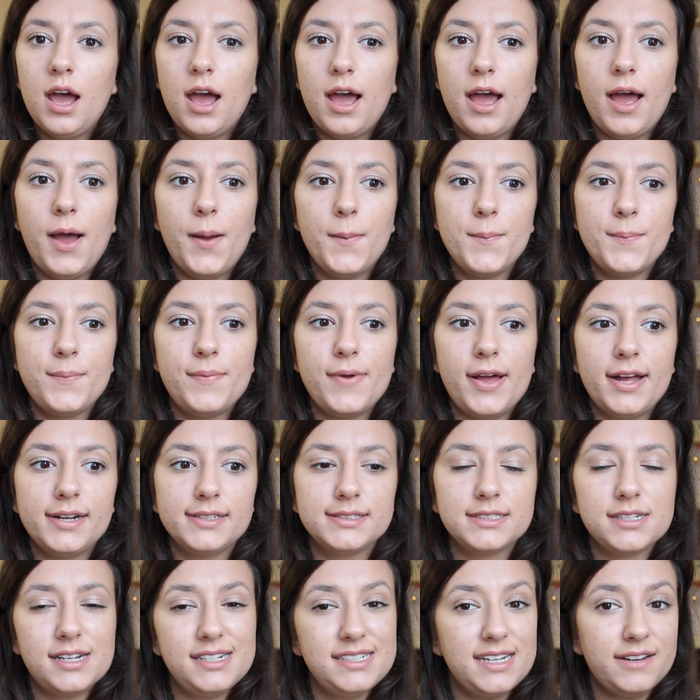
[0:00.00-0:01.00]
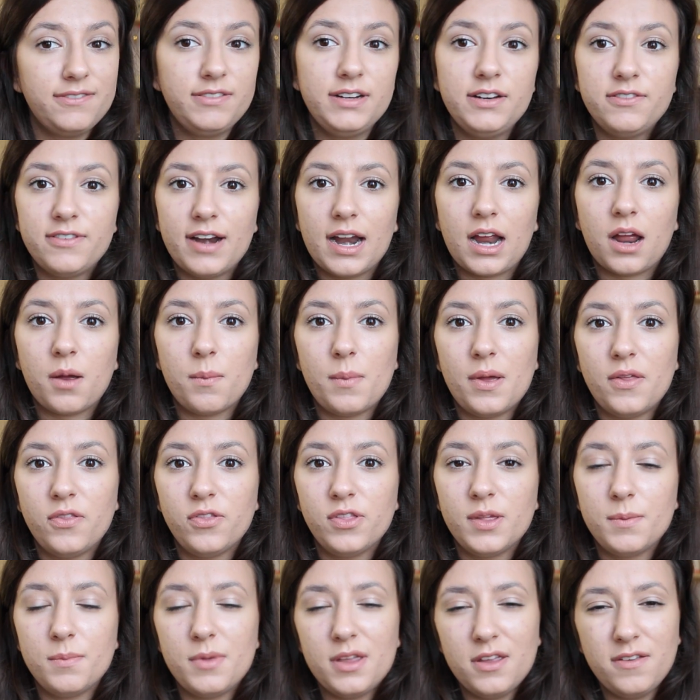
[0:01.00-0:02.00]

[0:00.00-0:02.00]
but I definitely recommend them.